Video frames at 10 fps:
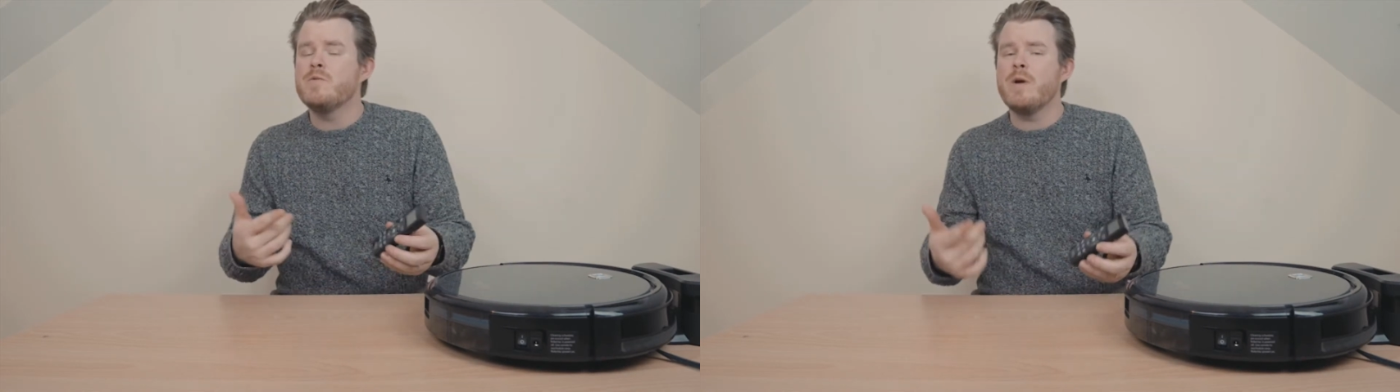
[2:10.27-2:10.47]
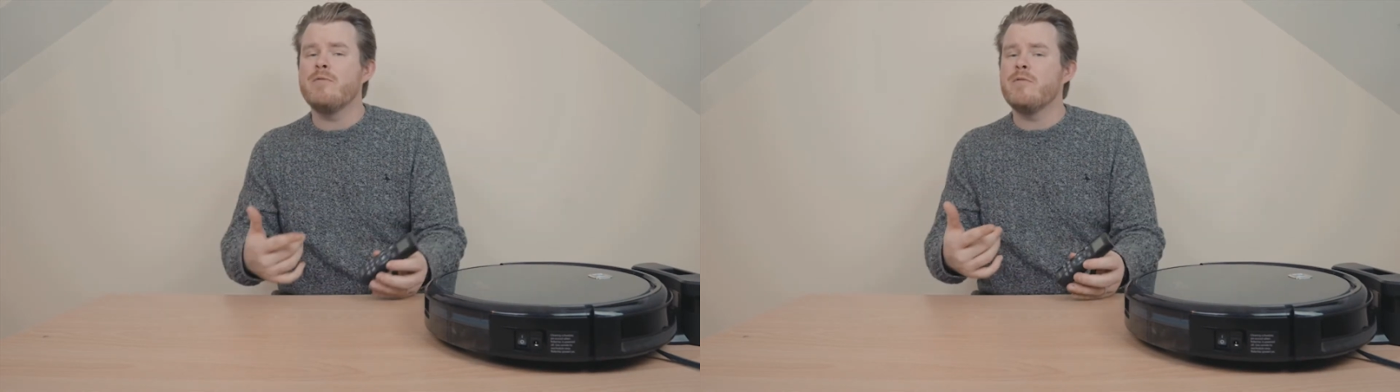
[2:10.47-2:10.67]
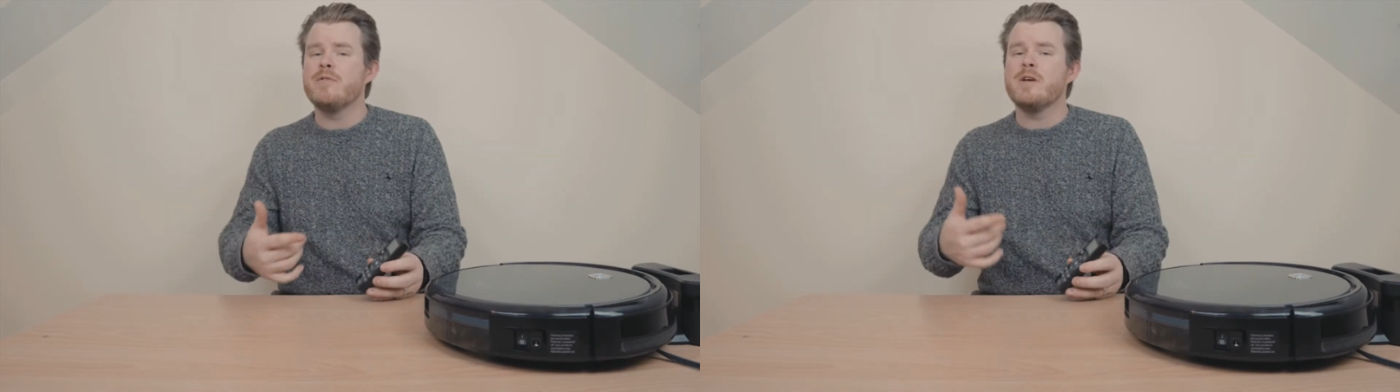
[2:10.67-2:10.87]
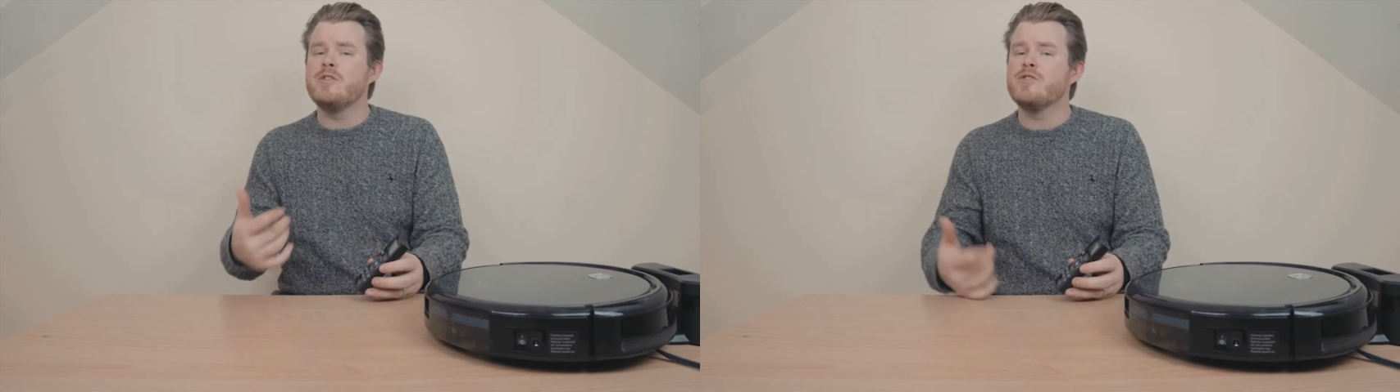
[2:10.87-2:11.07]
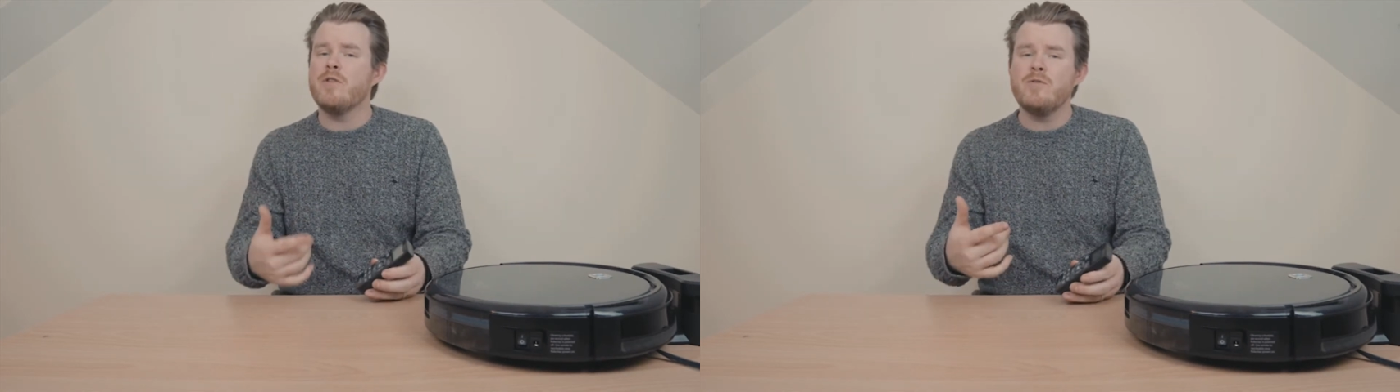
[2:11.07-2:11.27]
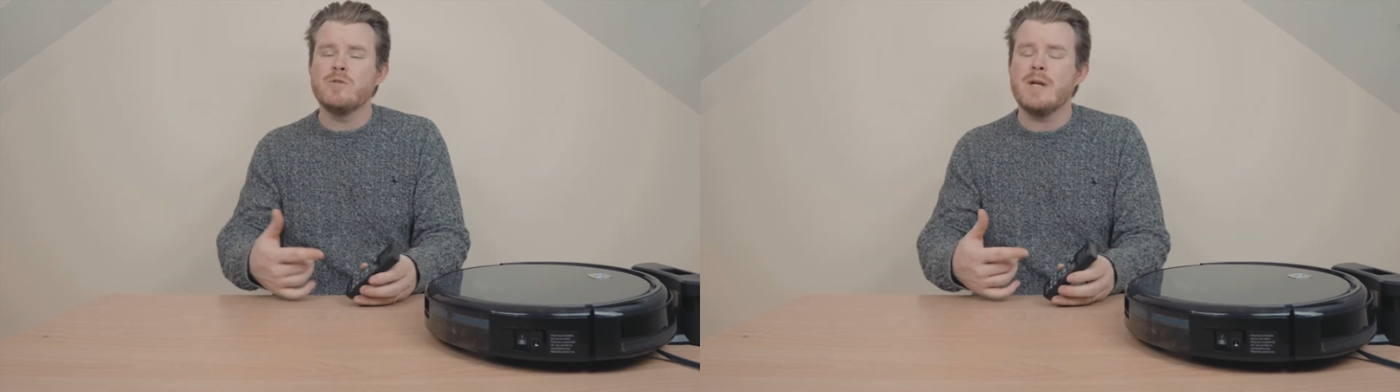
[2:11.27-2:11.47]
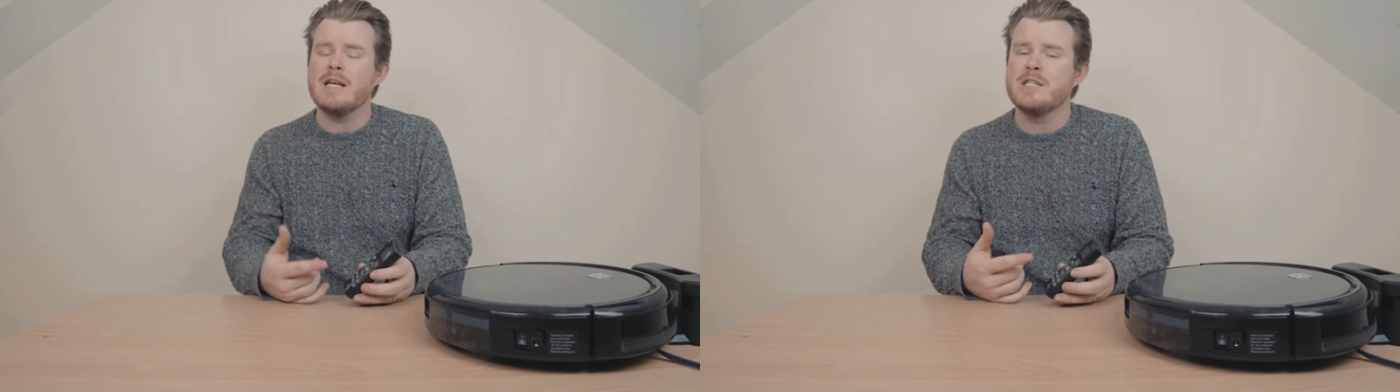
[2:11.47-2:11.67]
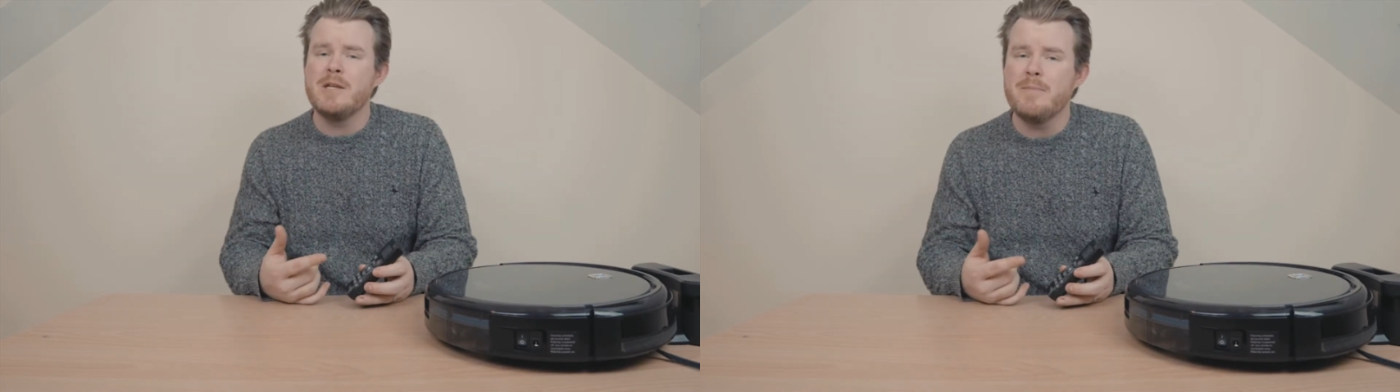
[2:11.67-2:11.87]
where all the controls will
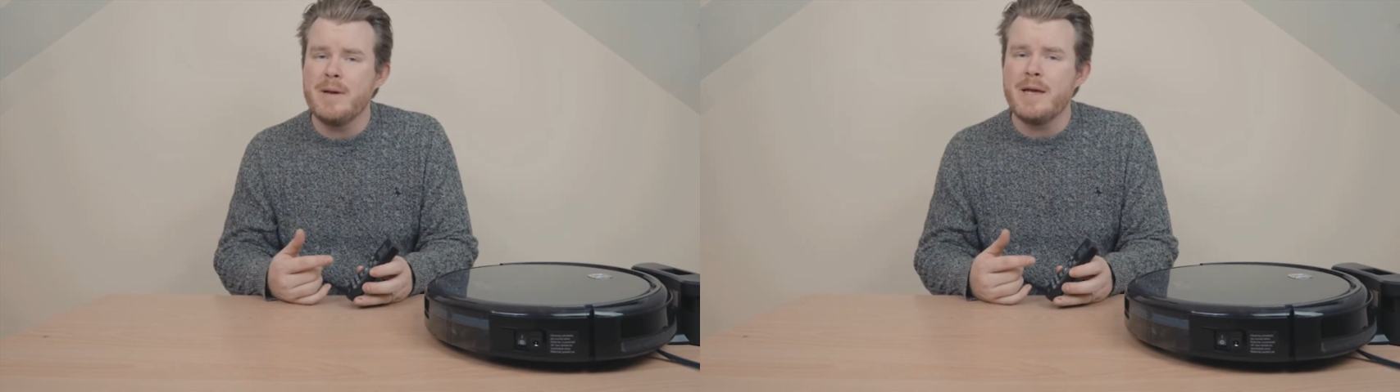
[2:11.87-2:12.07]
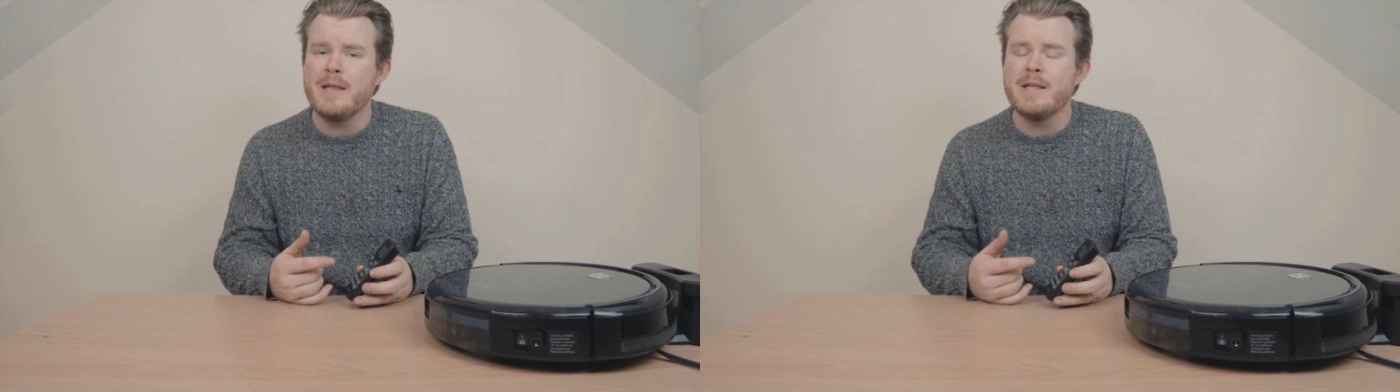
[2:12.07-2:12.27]
actually be.